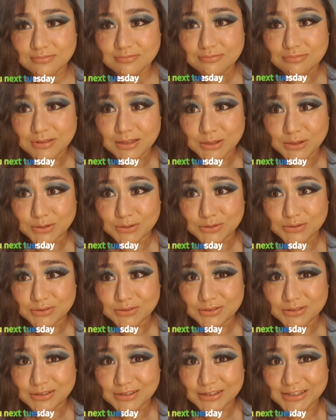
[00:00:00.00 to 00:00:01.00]
blue
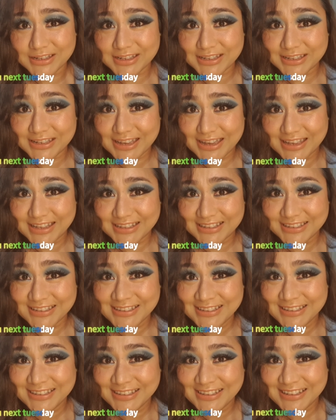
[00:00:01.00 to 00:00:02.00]

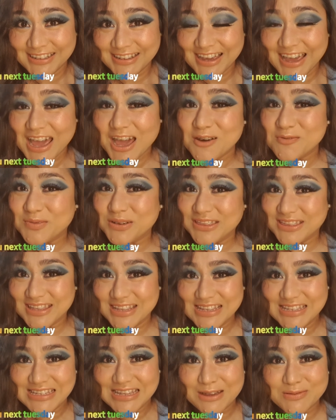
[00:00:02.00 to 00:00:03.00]
again. But
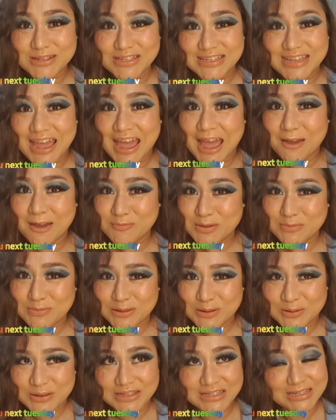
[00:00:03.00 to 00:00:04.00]
this time it's a happy
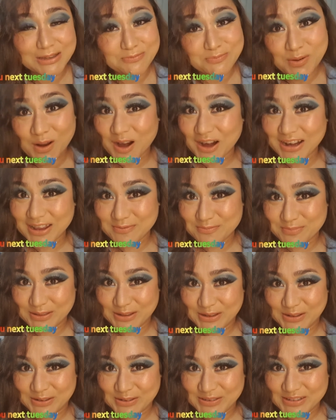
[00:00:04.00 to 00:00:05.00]
blue, it's a party
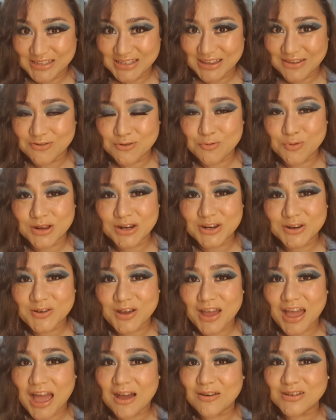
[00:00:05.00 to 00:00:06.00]
blue. So if you want to know
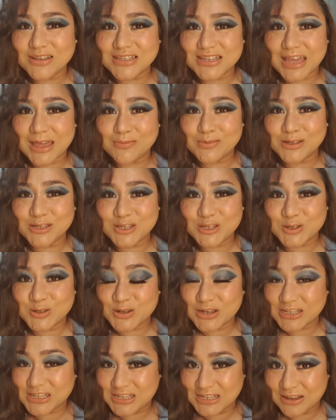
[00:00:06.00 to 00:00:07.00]
how I was able to
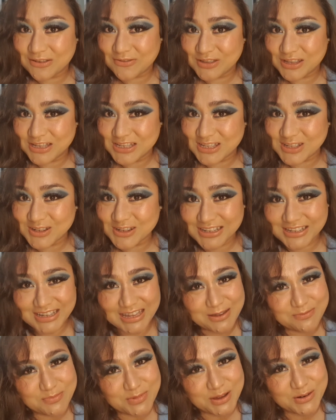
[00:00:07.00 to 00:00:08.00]
achieve this look,
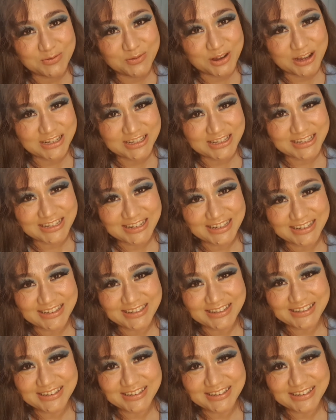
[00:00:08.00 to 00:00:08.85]
keep on watching.